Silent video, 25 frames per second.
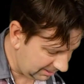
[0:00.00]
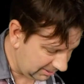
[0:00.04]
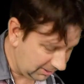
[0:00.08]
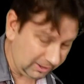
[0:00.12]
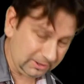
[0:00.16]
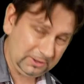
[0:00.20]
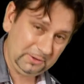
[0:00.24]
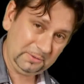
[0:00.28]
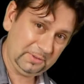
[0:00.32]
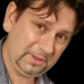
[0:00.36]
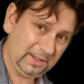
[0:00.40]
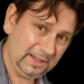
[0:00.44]
I
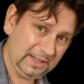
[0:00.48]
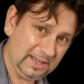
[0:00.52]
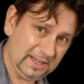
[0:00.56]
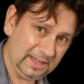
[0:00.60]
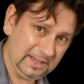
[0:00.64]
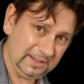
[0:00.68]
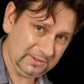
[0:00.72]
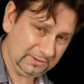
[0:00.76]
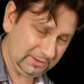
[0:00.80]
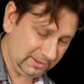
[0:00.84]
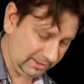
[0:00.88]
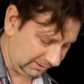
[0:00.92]
don't think it
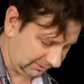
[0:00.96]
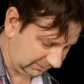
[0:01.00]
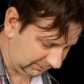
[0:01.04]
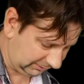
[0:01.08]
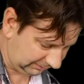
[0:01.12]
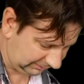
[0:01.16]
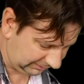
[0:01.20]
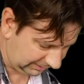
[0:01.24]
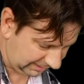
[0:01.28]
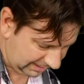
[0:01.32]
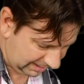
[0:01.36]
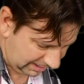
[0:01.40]

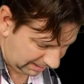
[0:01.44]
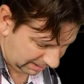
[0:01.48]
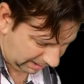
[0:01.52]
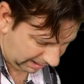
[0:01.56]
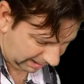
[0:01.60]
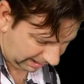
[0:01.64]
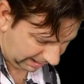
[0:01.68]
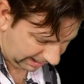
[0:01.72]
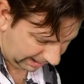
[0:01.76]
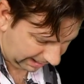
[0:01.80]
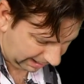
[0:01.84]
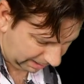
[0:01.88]
exists.
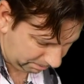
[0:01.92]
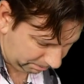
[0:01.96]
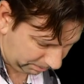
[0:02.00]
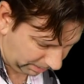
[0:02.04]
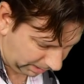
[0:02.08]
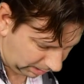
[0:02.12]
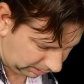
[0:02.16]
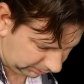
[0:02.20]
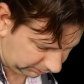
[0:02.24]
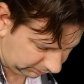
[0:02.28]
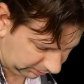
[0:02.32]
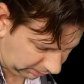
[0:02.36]

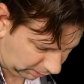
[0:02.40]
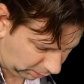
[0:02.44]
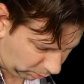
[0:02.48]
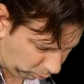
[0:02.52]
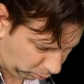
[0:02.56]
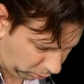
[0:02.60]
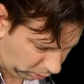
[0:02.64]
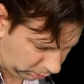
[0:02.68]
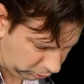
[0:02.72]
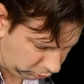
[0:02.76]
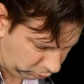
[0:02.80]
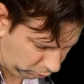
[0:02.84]
But
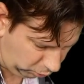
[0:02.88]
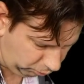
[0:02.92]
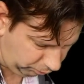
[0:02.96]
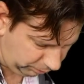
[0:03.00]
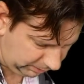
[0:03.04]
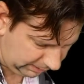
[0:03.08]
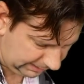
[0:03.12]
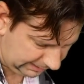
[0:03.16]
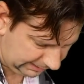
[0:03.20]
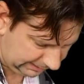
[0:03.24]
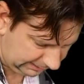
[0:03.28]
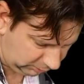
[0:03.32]
what you're
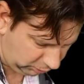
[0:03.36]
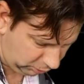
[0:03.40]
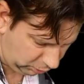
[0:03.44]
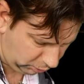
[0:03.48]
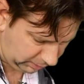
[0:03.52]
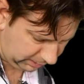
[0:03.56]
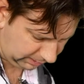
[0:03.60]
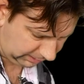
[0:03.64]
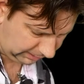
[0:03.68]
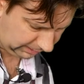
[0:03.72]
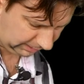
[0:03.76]
really doing